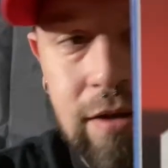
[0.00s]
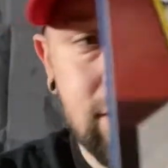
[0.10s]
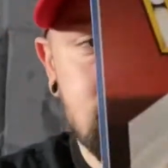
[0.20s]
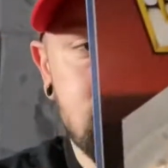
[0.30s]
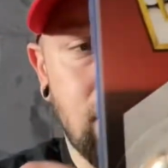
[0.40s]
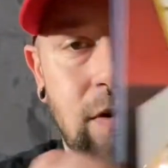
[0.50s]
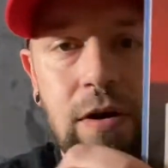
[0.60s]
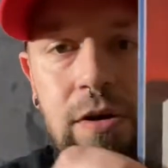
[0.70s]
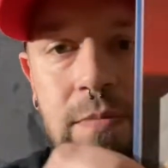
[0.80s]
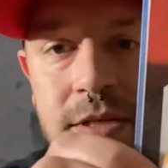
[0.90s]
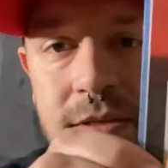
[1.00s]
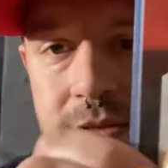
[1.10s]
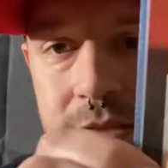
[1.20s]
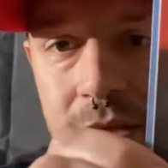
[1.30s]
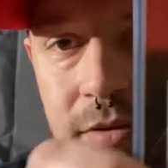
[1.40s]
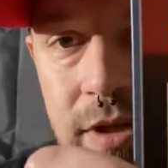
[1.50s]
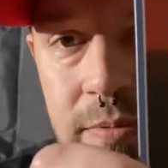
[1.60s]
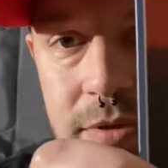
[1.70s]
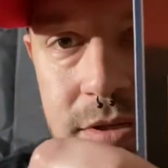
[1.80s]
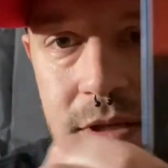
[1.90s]
So all you're missing is a little
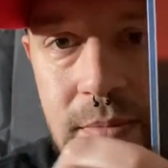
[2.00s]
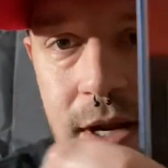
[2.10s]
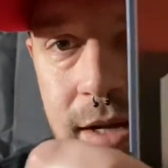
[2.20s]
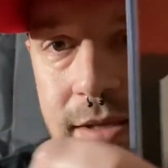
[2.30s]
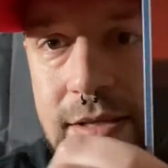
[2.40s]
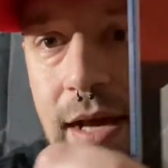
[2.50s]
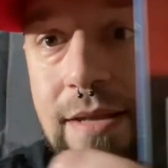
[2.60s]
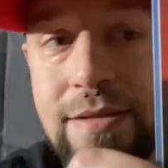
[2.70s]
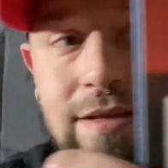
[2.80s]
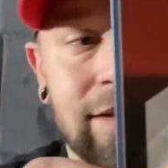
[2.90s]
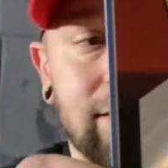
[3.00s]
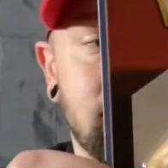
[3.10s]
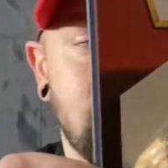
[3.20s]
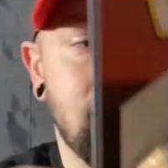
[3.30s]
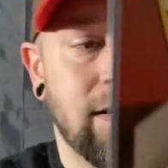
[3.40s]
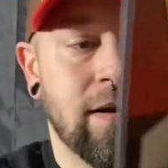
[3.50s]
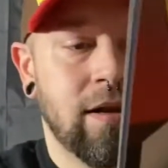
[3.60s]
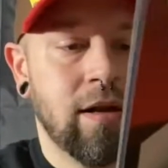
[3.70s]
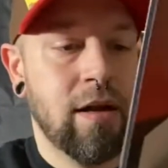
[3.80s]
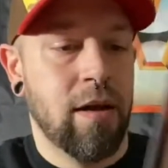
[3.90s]
nipple slipping out of the side of the singlet there.
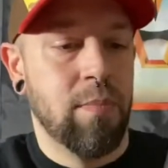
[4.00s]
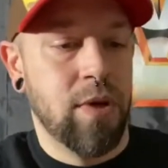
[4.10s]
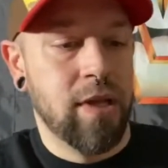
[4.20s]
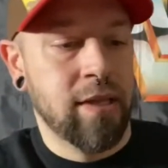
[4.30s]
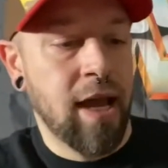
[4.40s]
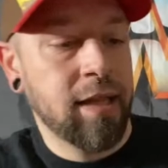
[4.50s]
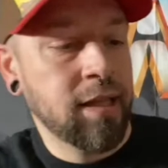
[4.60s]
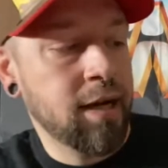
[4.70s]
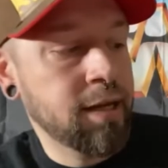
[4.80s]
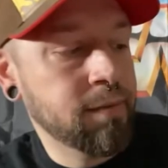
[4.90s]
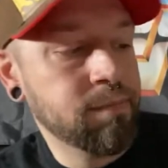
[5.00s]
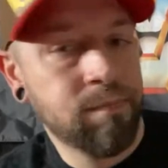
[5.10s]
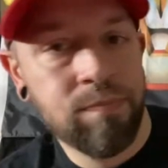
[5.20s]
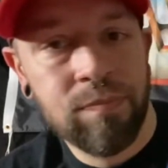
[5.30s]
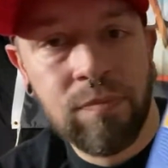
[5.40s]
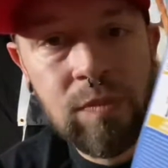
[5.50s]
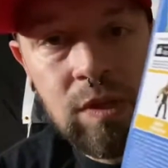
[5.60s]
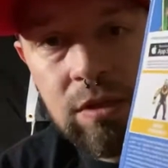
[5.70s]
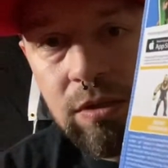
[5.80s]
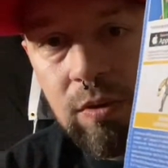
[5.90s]
But in that line,
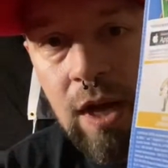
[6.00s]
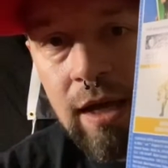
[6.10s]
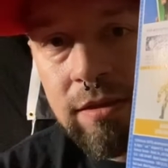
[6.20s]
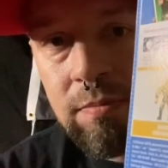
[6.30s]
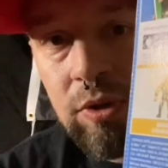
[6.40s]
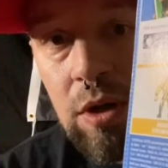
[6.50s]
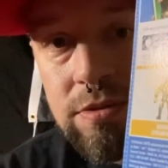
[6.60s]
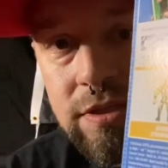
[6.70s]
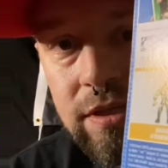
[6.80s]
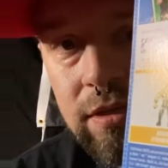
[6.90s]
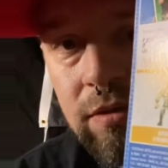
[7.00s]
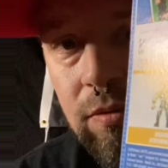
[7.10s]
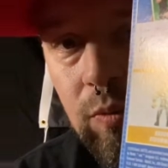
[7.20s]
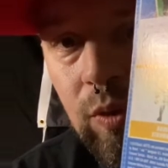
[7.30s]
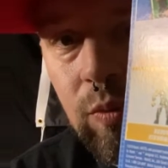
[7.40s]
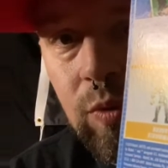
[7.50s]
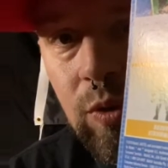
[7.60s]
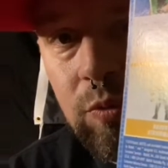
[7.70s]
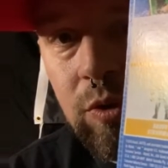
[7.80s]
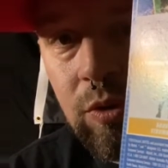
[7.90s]
you had the broski,
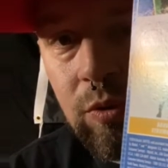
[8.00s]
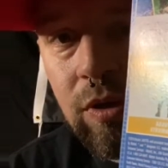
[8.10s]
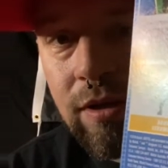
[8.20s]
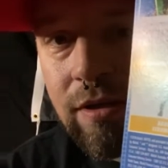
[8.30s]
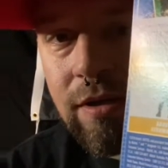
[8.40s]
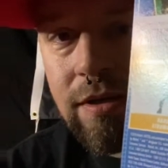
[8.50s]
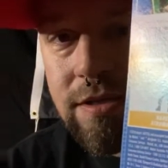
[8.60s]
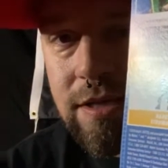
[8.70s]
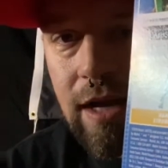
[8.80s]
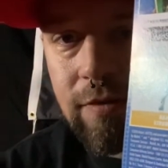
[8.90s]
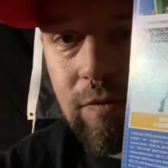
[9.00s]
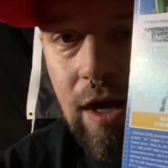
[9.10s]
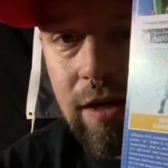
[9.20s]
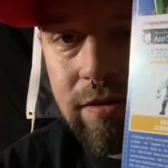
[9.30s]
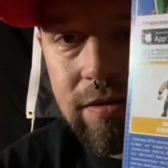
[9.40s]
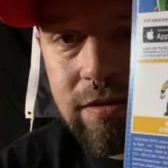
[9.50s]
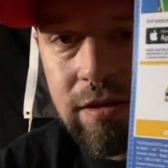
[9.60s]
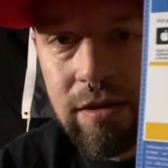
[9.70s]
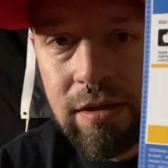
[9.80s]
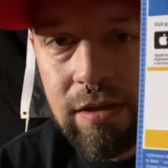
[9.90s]
woo, Zack Ryder.
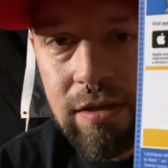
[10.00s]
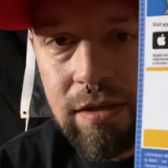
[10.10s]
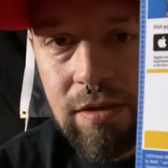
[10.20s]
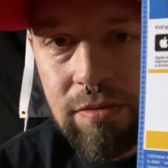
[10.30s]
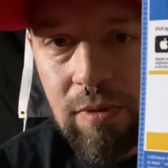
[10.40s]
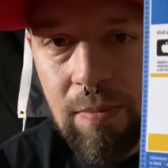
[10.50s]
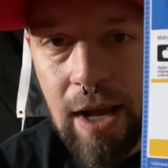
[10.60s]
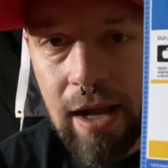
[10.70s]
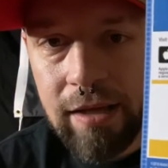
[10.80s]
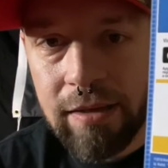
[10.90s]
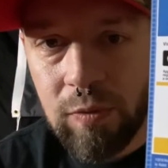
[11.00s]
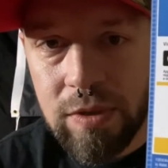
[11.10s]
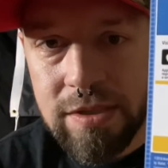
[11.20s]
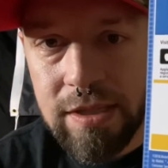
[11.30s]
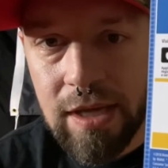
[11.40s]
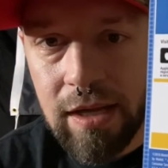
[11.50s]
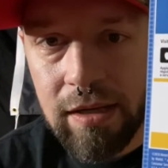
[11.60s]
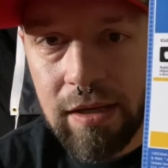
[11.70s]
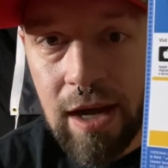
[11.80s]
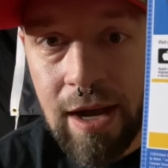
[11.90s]
Throwback, once
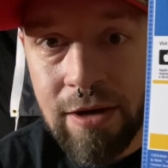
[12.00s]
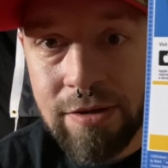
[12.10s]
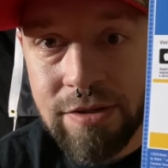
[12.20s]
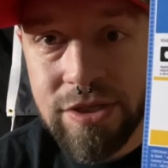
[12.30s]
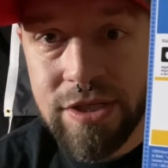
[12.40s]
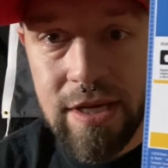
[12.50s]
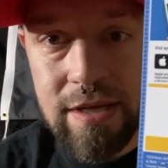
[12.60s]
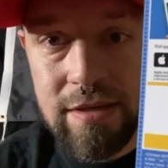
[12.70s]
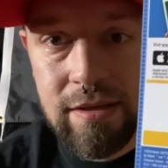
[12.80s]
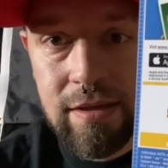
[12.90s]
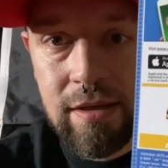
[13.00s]
again, Iron Sheik.